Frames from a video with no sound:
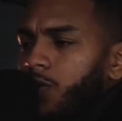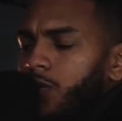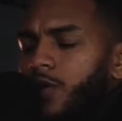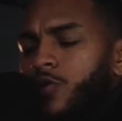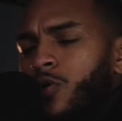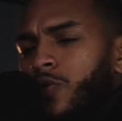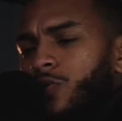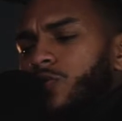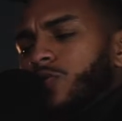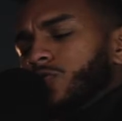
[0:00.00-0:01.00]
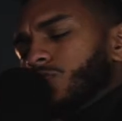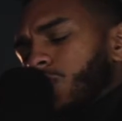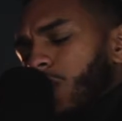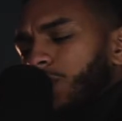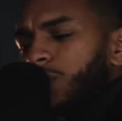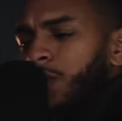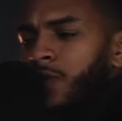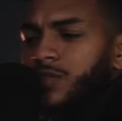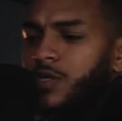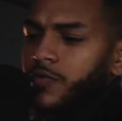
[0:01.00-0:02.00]
And I'll take
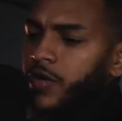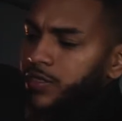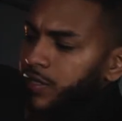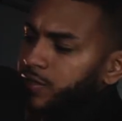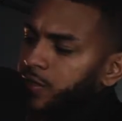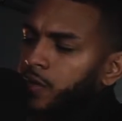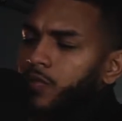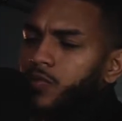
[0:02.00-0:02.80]
myself as an example.